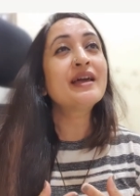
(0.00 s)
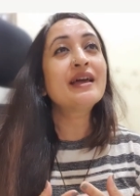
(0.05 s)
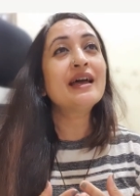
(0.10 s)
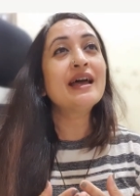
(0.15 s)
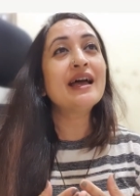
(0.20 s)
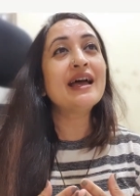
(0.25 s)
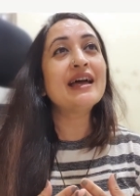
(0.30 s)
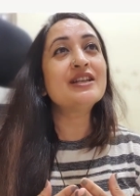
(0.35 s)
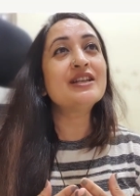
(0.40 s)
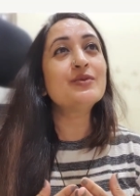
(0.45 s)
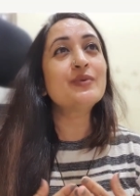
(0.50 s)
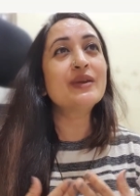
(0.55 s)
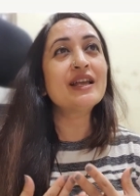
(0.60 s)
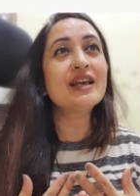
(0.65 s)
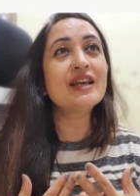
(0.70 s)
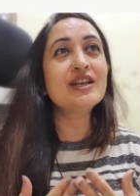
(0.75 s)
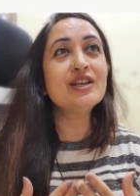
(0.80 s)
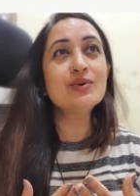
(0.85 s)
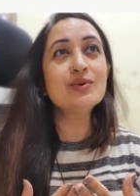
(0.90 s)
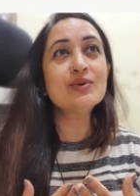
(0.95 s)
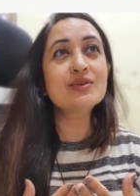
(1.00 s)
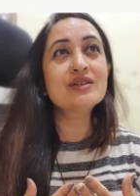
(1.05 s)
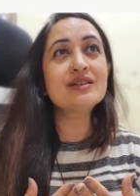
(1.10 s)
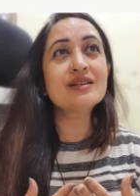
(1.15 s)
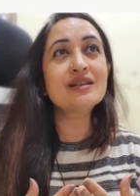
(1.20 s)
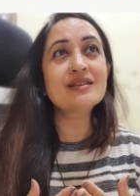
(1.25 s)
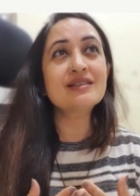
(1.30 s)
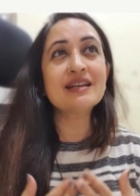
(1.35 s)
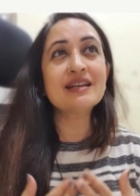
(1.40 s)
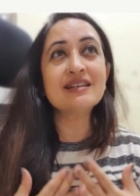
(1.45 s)
And when I used
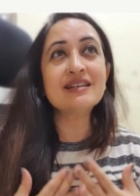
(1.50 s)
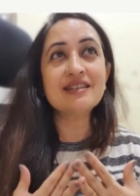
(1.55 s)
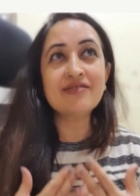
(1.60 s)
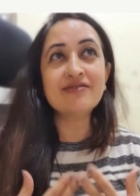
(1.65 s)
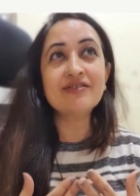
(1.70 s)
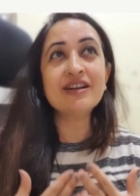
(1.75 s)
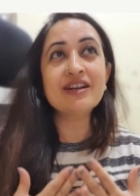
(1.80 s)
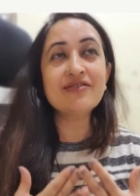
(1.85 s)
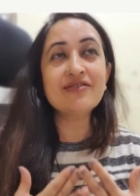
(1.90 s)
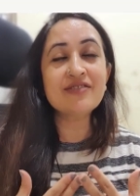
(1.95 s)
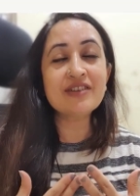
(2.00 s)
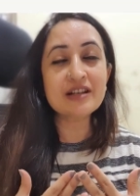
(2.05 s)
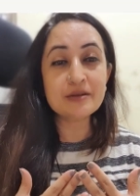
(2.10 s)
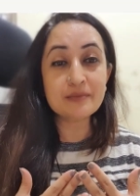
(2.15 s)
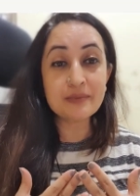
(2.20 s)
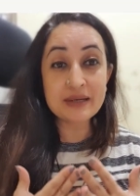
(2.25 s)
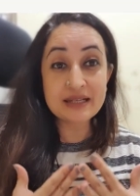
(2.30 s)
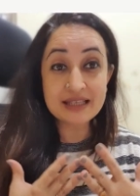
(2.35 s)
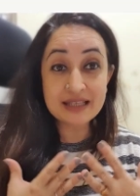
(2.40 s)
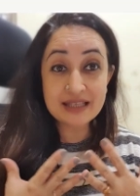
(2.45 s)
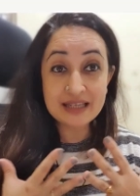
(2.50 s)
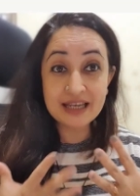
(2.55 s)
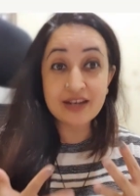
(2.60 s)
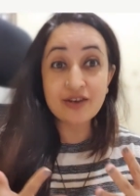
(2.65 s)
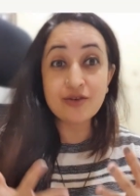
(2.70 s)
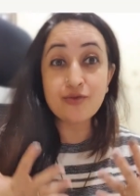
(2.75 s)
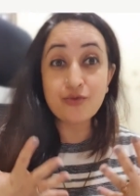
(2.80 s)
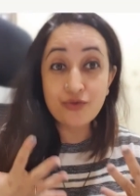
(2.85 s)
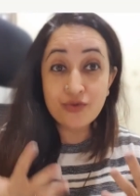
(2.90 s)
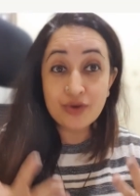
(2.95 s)
this, I definitely felt my
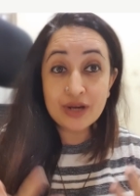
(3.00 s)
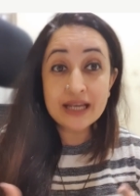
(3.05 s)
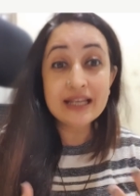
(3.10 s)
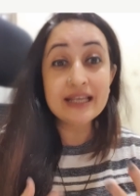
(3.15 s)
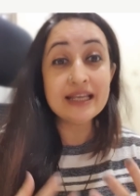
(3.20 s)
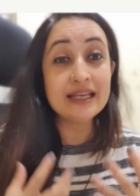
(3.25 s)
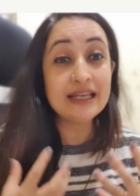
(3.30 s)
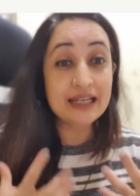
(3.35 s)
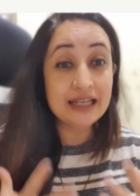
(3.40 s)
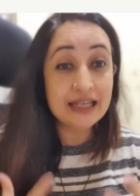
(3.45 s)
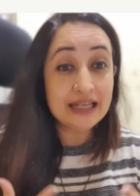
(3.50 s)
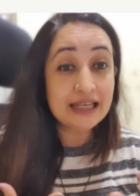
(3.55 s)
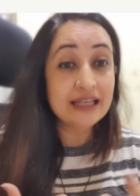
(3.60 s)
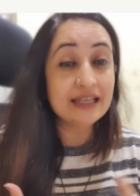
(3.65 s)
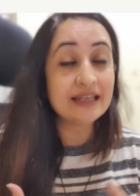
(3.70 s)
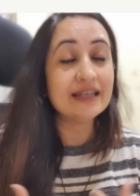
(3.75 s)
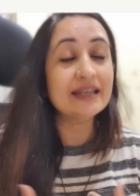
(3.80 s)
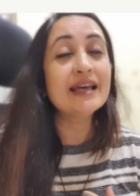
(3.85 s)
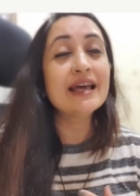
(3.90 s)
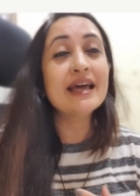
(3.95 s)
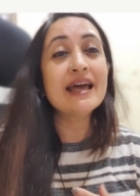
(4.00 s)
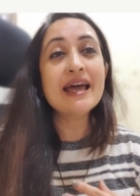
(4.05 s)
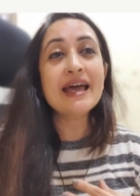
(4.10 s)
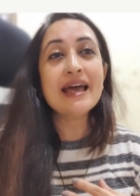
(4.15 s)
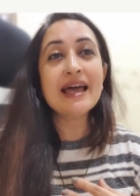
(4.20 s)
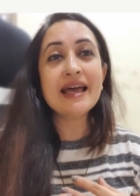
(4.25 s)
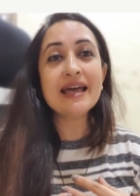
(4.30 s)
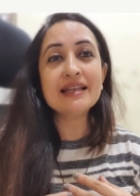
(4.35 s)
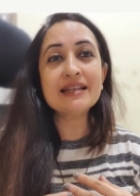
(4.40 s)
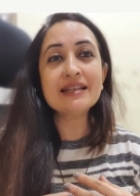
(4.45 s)
skin really clean
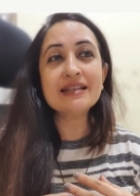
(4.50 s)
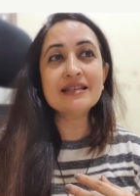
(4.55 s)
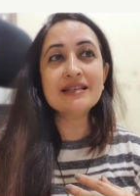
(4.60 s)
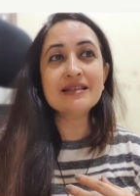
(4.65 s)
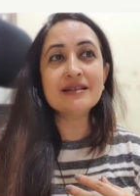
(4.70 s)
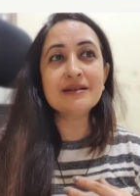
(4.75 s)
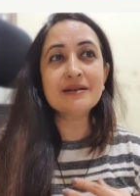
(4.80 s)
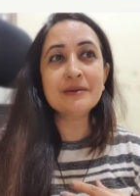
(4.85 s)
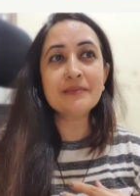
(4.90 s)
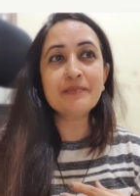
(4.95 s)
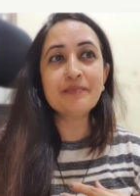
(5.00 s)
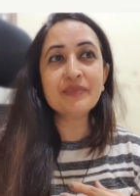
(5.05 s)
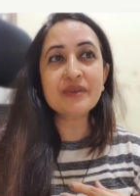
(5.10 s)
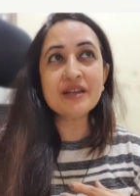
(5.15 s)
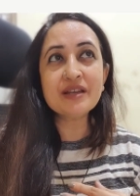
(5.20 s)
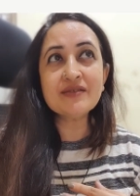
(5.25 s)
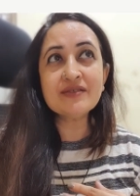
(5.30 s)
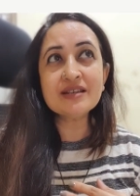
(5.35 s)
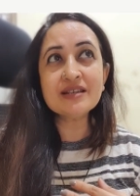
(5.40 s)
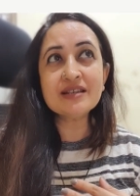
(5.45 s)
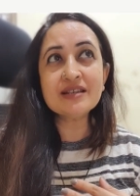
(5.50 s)
and um, even